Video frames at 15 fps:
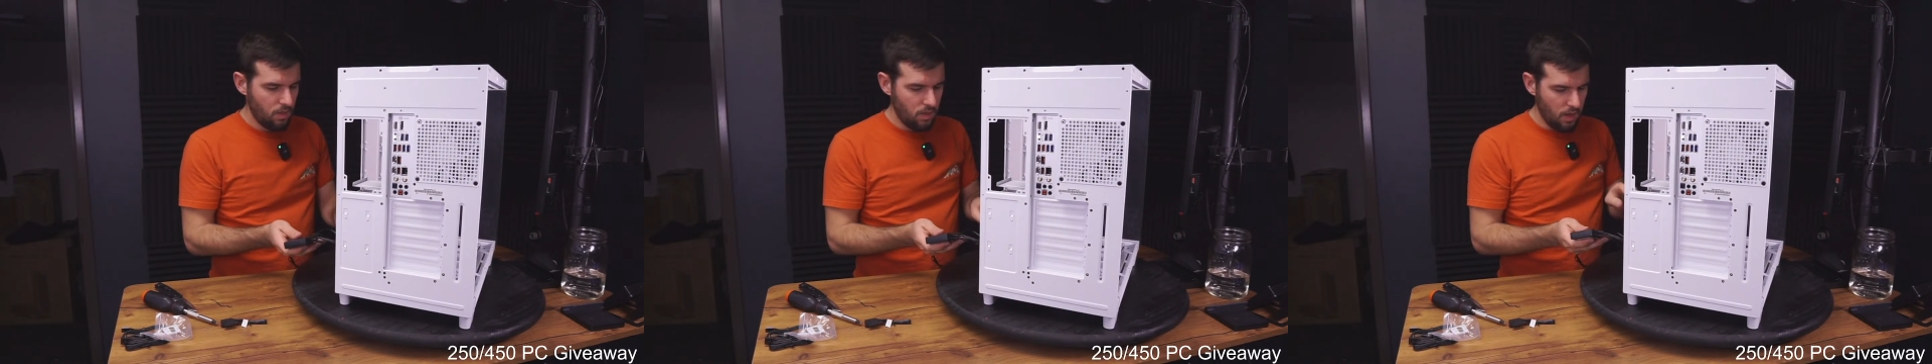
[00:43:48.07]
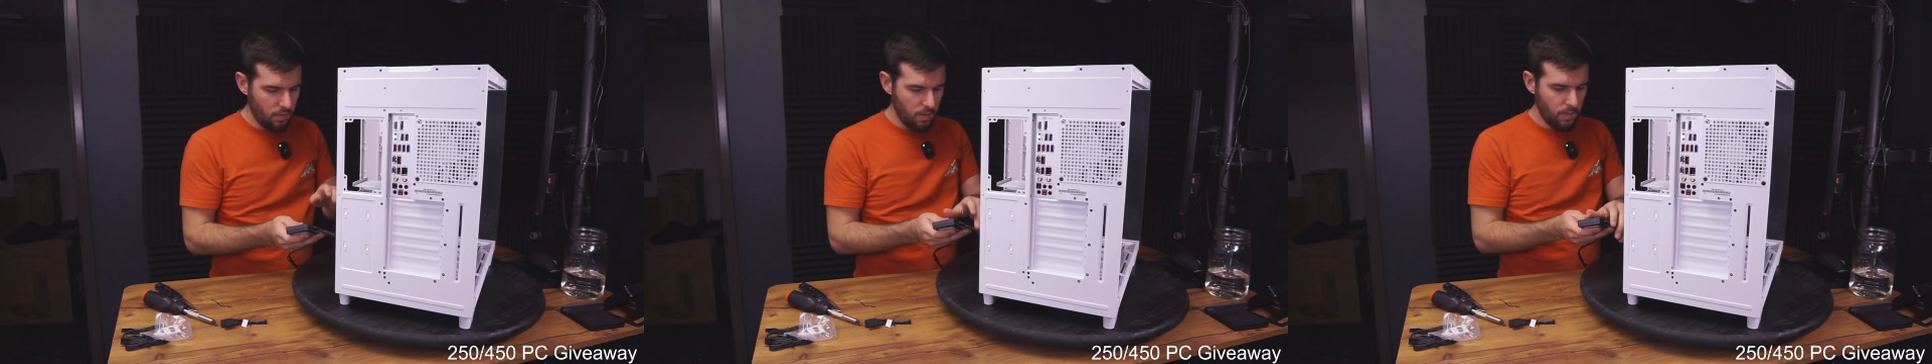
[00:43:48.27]

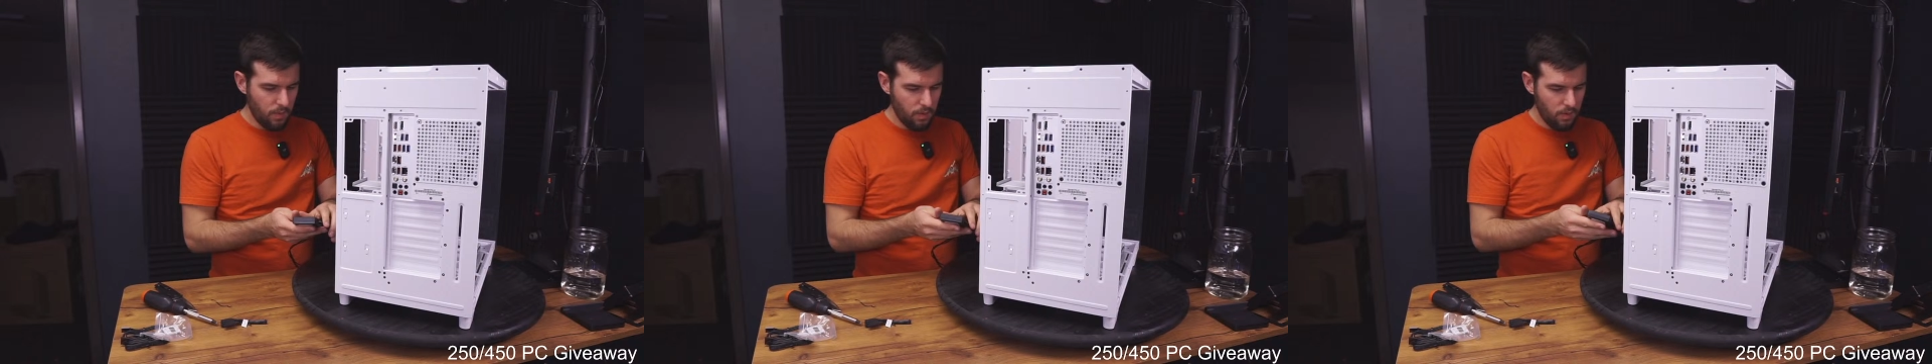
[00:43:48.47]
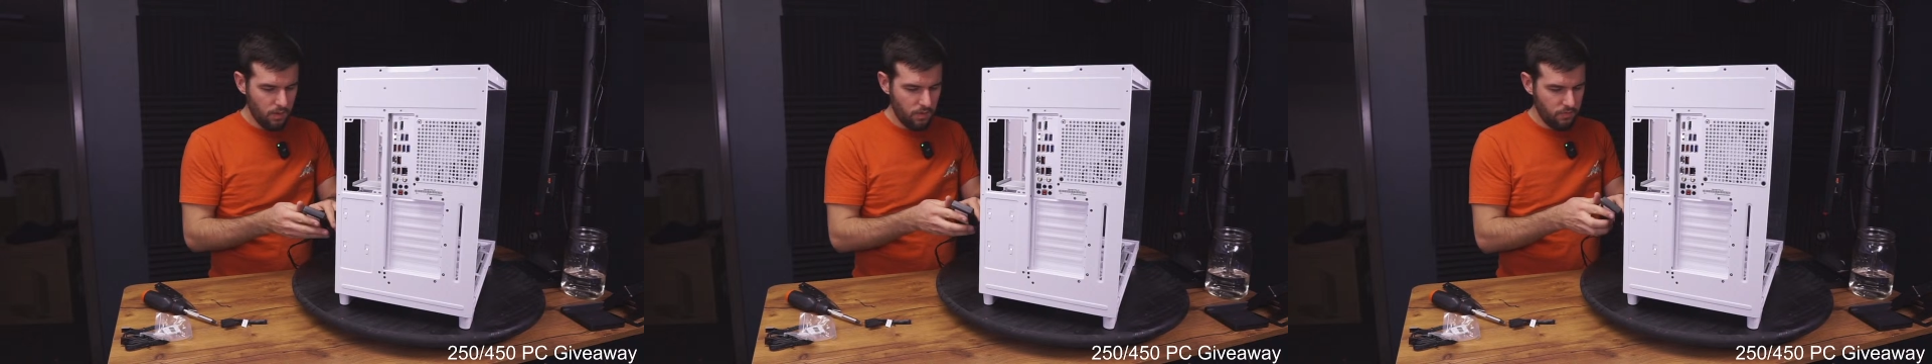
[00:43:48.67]
I
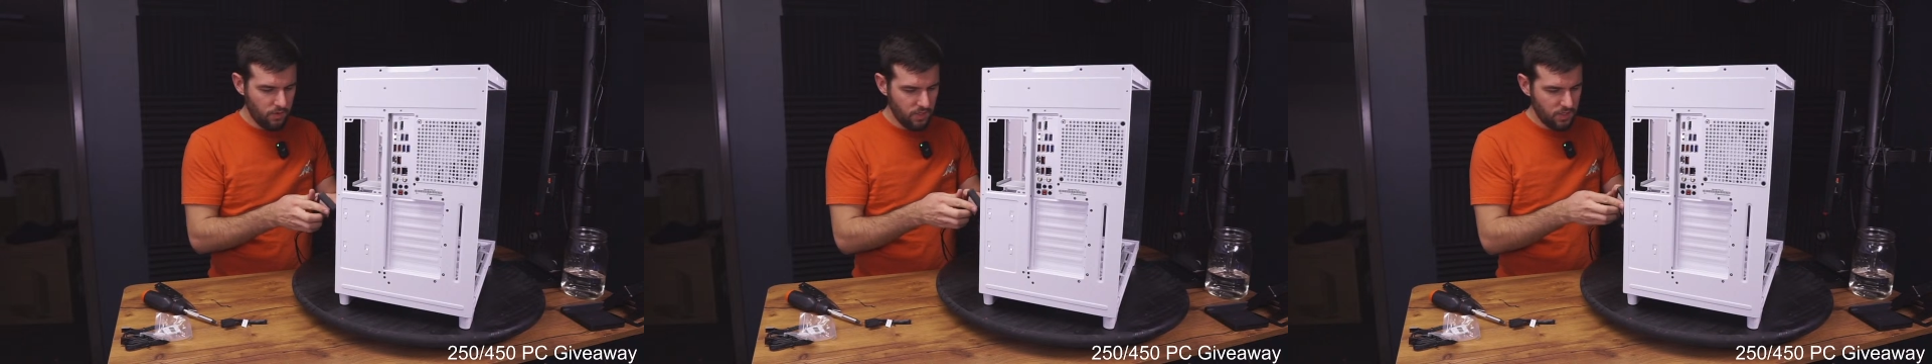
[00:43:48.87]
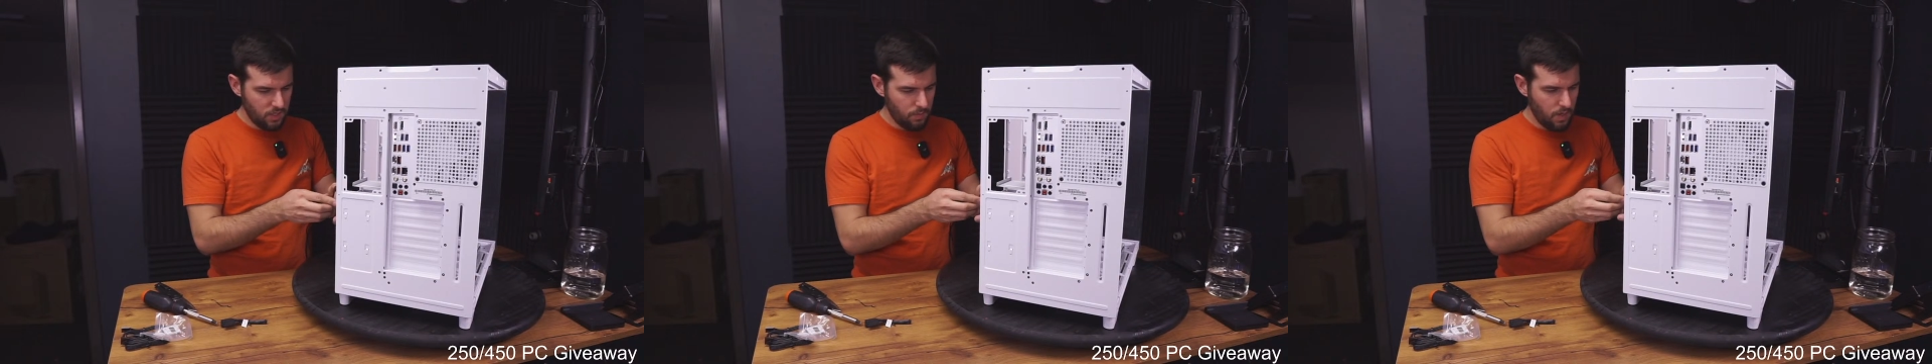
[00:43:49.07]
remember the
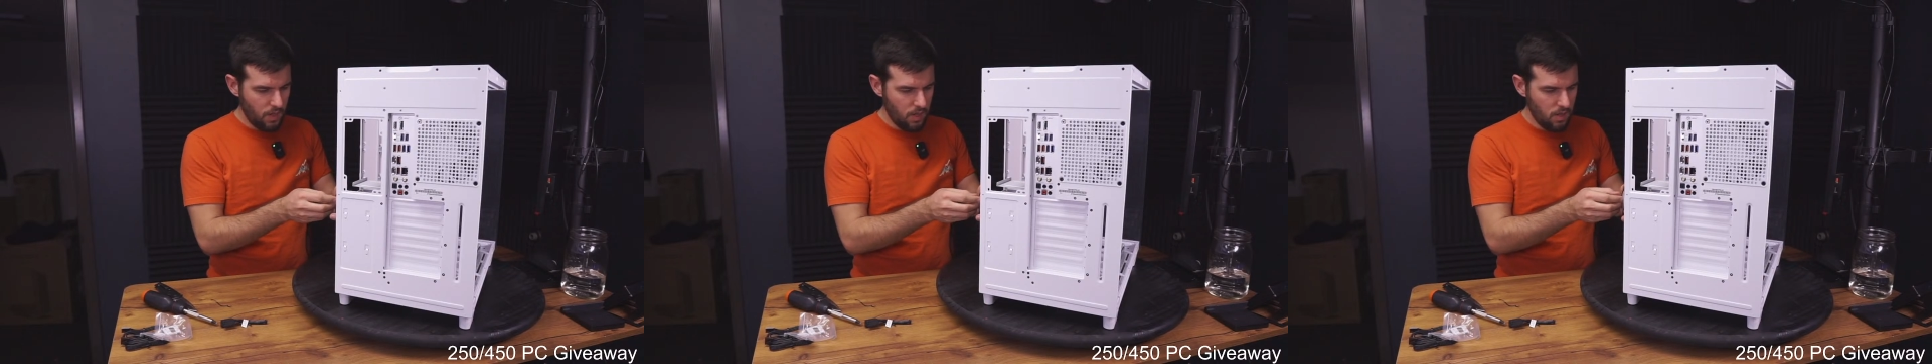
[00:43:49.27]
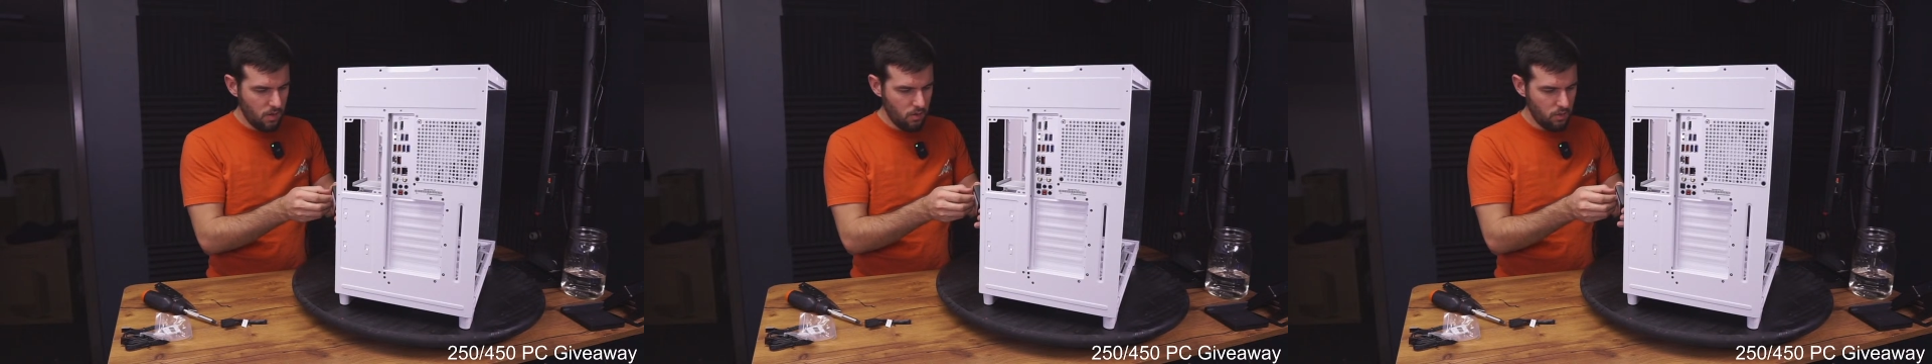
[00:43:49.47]
first time I
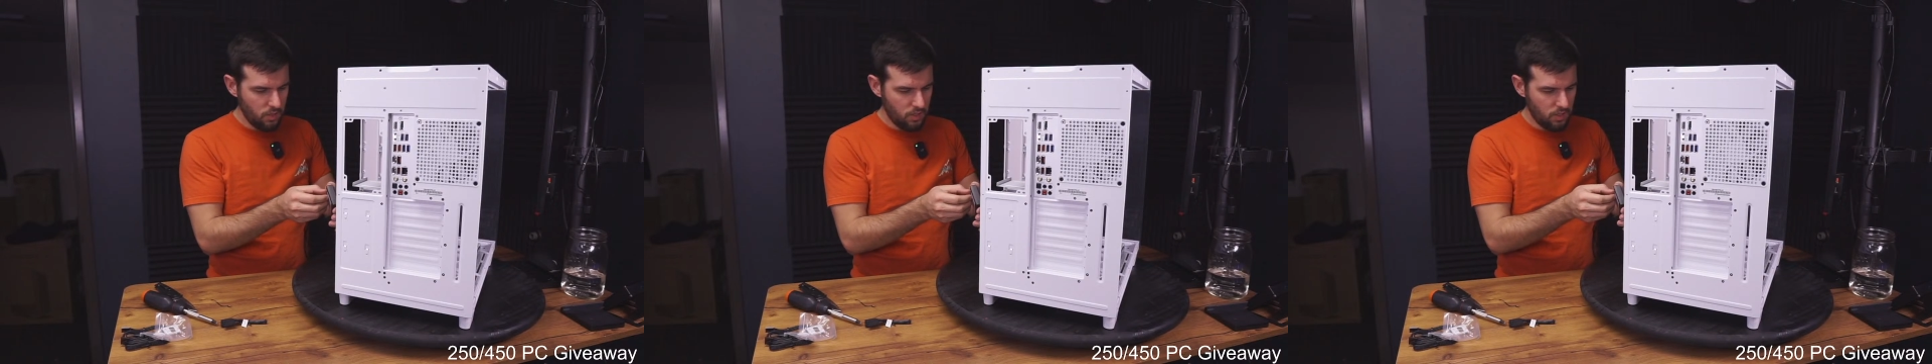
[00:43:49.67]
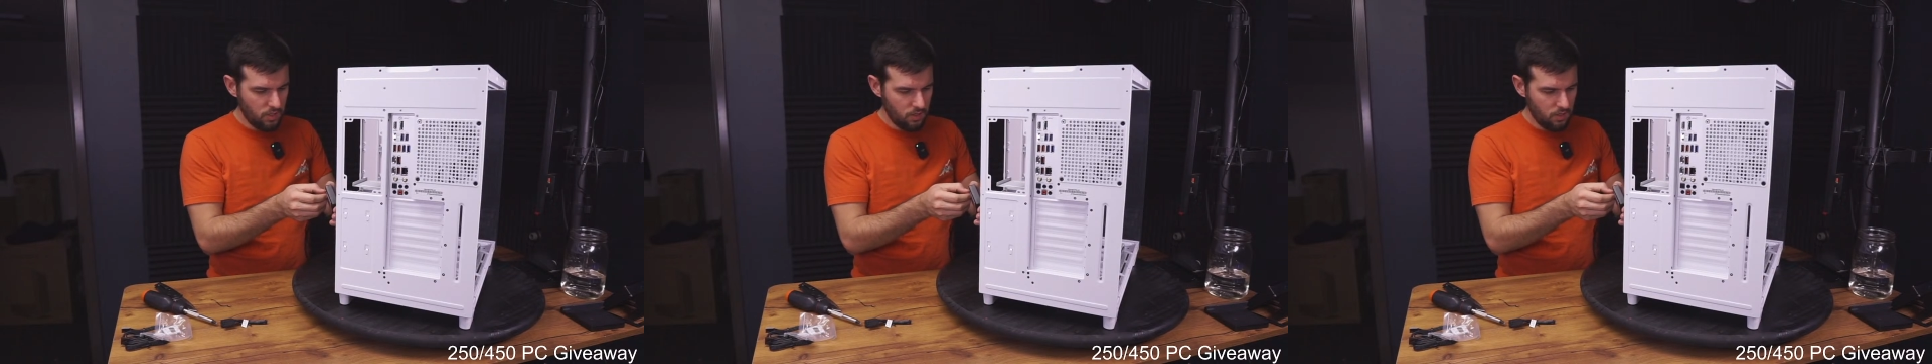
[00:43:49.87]
used